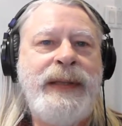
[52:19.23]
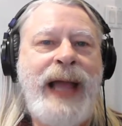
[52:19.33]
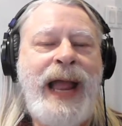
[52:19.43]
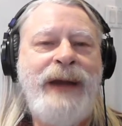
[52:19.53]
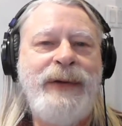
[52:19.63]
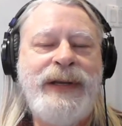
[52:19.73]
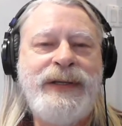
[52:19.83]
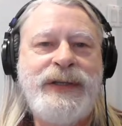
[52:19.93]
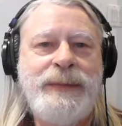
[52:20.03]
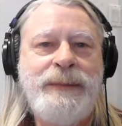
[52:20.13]
the
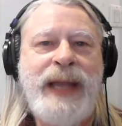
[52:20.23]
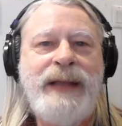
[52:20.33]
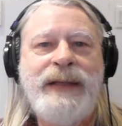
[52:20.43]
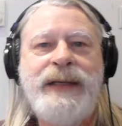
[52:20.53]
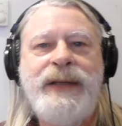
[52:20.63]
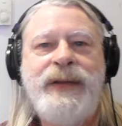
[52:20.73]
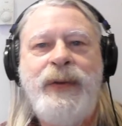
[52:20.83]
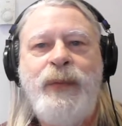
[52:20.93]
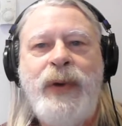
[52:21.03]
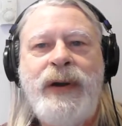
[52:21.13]
Irish ballad,
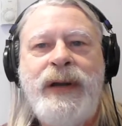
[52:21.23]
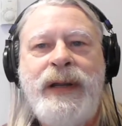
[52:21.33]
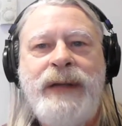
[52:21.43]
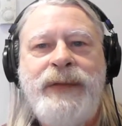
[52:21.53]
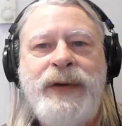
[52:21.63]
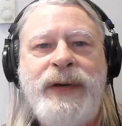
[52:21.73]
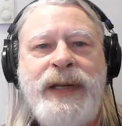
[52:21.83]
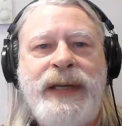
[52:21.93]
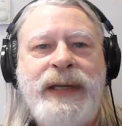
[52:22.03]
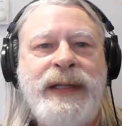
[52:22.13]
The Wearing of the
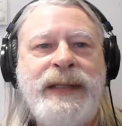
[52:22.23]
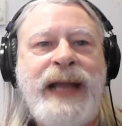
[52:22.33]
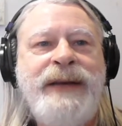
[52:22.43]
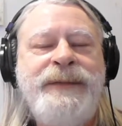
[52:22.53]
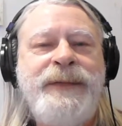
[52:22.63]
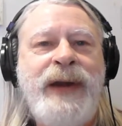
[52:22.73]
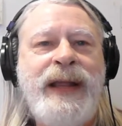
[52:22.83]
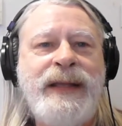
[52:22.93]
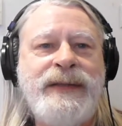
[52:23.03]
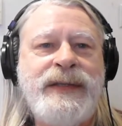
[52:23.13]
Green, died in
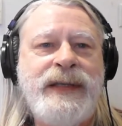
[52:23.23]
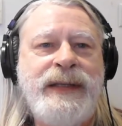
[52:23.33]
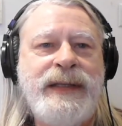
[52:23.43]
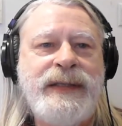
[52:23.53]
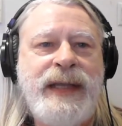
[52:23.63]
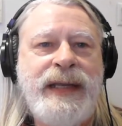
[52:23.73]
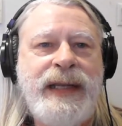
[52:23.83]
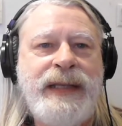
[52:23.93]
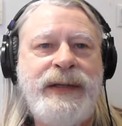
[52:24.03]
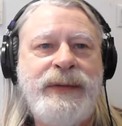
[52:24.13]
France on this day in
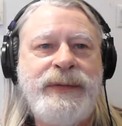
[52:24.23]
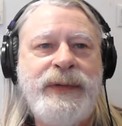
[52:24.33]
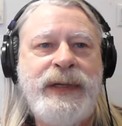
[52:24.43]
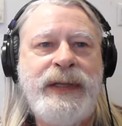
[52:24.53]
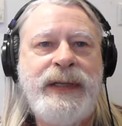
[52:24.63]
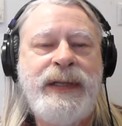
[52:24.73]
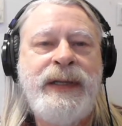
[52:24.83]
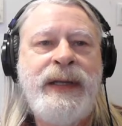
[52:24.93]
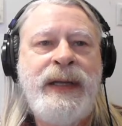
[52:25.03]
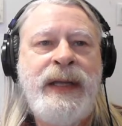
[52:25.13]
eighteen oh three.
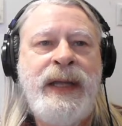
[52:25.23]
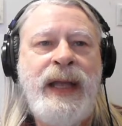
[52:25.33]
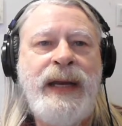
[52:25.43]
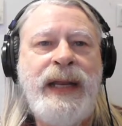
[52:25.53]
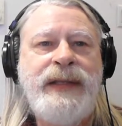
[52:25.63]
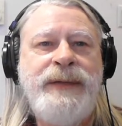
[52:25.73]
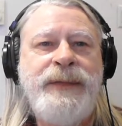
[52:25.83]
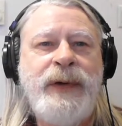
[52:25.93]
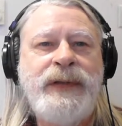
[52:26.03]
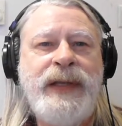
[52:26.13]
In eighteen
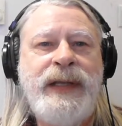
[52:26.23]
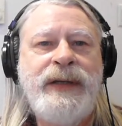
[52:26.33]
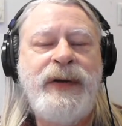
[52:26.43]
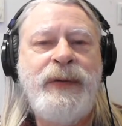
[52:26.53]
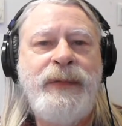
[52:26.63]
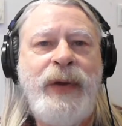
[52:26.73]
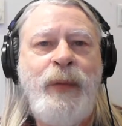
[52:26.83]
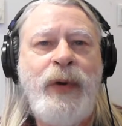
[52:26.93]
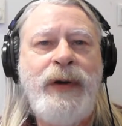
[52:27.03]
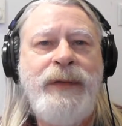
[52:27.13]
fourteen, during the
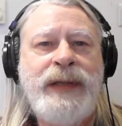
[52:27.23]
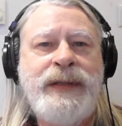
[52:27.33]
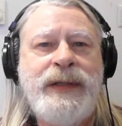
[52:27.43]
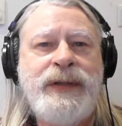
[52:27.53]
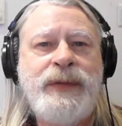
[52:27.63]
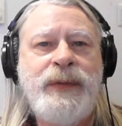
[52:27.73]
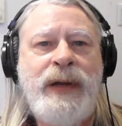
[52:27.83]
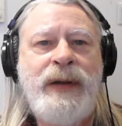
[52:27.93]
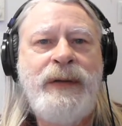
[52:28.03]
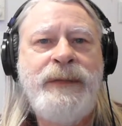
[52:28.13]
War of eighteen
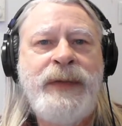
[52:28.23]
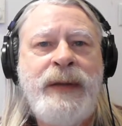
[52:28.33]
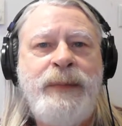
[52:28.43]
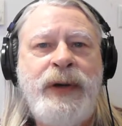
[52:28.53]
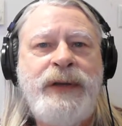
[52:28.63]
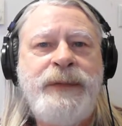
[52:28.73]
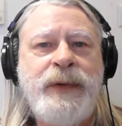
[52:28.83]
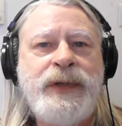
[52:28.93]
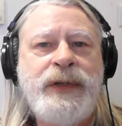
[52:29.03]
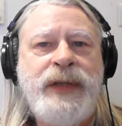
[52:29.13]
twelve, British
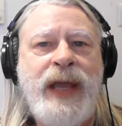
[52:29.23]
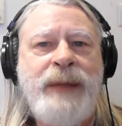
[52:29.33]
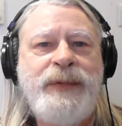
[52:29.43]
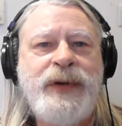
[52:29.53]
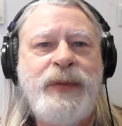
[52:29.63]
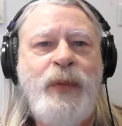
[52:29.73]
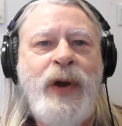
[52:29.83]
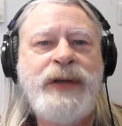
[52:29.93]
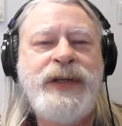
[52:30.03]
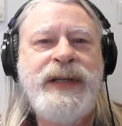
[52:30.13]
forces captured
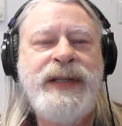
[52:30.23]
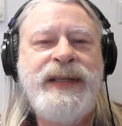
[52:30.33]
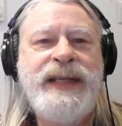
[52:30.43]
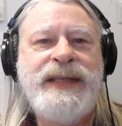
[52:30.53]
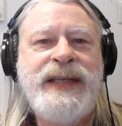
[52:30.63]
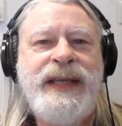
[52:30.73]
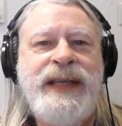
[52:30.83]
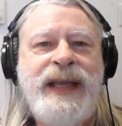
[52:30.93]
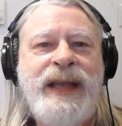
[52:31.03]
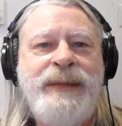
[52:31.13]
Washington, D
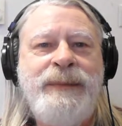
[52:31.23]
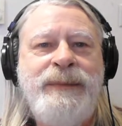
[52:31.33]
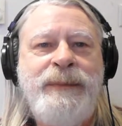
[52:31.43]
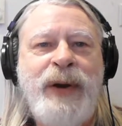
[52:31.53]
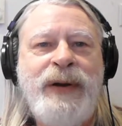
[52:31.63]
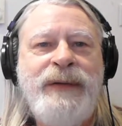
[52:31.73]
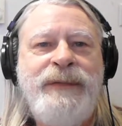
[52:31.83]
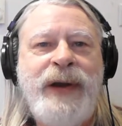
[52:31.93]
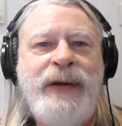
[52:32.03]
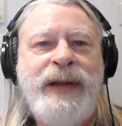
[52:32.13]
C and
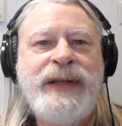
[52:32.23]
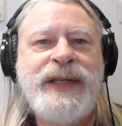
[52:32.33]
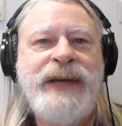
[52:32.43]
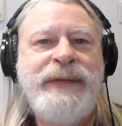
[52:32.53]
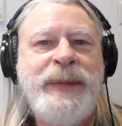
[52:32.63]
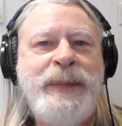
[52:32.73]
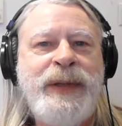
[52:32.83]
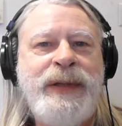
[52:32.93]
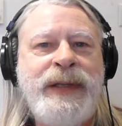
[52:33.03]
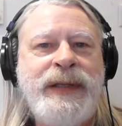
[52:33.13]
burned various government
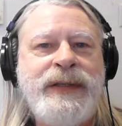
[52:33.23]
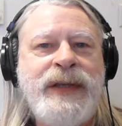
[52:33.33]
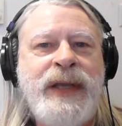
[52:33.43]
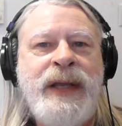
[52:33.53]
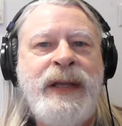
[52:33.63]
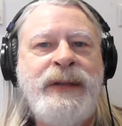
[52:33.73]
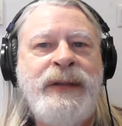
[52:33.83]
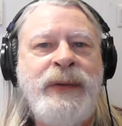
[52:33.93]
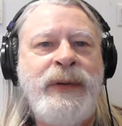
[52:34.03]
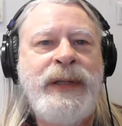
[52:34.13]
buildings,
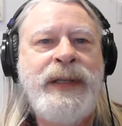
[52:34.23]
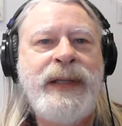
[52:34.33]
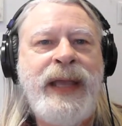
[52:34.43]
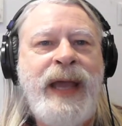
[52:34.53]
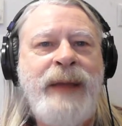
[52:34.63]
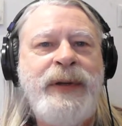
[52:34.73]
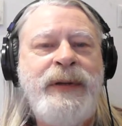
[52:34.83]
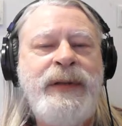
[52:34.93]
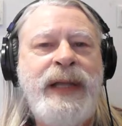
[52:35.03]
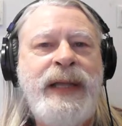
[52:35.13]
notably the
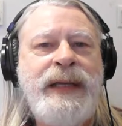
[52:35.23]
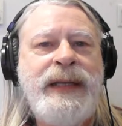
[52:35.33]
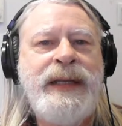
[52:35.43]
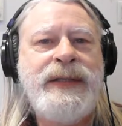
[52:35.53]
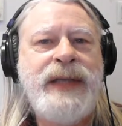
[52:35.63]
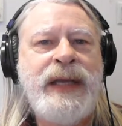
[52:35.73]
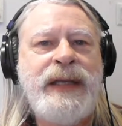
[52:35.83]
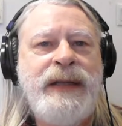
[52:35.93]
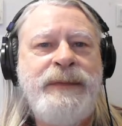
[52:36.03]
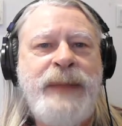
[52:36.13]
Capitol and the
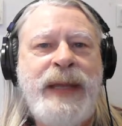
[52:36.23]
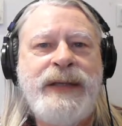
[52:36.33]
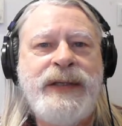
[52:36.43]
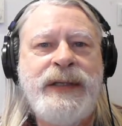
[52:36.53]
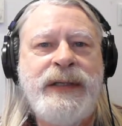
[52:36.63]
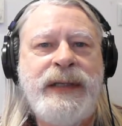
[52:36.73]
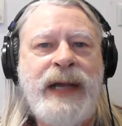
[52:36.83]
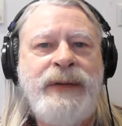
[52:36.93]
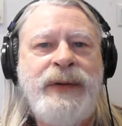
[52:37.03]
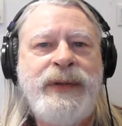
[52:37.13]
Executive Mansion,
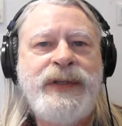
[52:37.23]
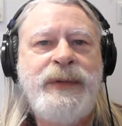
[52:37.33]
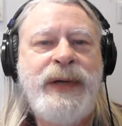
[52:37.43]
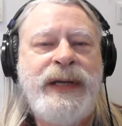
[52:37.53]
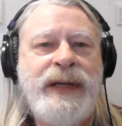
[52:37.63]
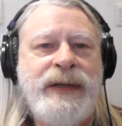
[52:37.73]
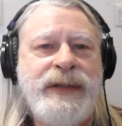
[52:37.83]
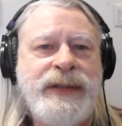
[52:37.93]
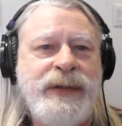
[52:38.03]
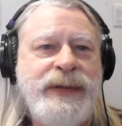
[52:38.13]
now known as the White
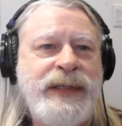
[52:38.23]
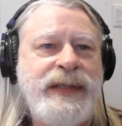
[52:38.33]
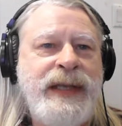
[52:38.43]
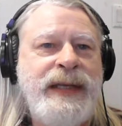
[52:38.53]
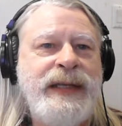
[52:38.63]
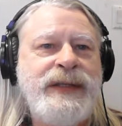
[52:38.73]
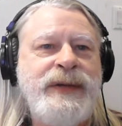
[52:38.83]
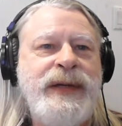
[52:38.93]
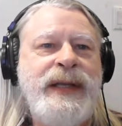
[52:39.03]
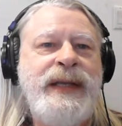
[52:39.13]
House. So in this day in
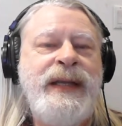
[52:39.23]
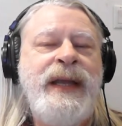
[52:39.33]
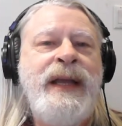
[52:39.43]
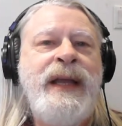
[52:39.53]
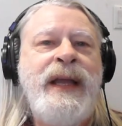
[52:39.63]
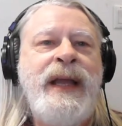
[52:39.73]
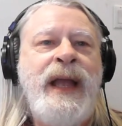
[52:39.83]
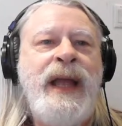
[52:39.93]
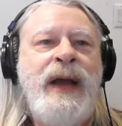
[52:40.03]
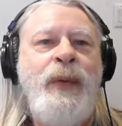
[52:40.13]
history,
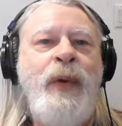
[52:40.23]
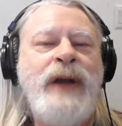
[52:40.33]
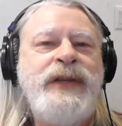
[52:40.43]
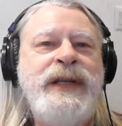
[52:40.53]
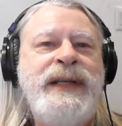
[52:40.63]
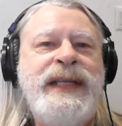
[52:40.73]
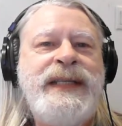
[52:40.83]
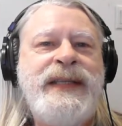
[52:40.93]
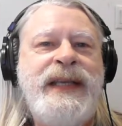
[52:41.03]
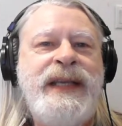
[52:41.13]
Washington, D
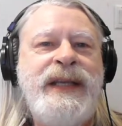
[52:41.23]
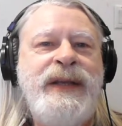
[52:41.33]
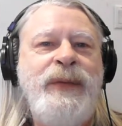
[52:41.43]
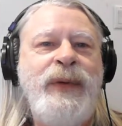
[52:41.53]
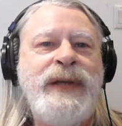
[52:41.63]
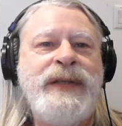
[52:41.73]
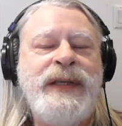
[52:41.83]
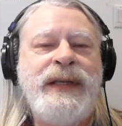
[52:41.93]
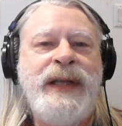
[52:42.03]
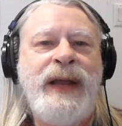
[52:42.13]
C was
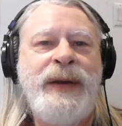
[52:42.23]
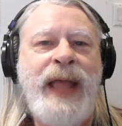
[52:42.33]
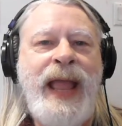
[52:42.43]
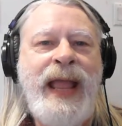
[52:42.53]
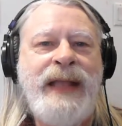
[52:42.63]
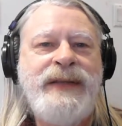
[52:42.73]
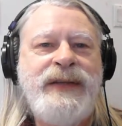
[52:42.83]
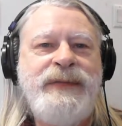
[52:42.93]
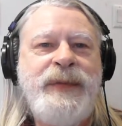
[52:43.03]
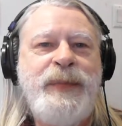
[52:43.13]
in the
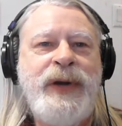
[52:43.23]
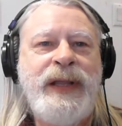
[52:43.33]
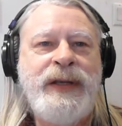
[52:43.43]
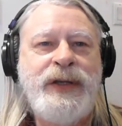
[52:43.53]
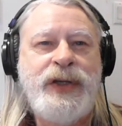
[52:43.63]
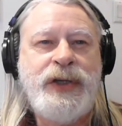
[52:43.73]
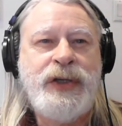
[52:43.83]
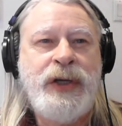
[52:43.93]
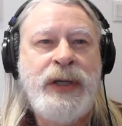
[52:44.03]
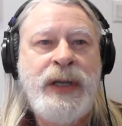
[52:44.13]
hands of the
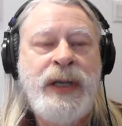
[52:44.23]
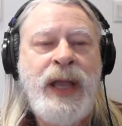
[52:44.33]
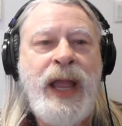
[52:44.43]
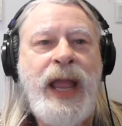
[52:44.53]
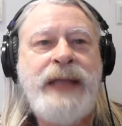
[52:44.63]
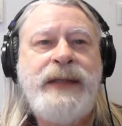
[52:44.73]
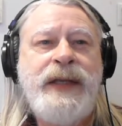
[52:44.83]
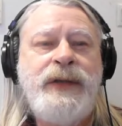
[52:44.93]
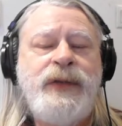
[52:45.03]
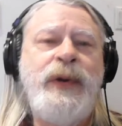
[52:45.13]
British.
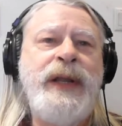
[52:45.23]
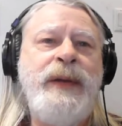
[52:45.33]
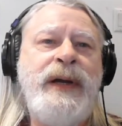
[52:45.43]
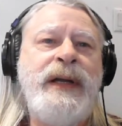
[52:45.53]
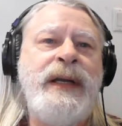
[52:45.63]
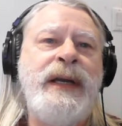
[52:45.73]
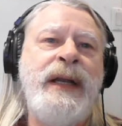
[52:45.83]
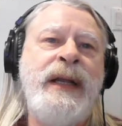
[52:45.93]
eighteen twenty-one.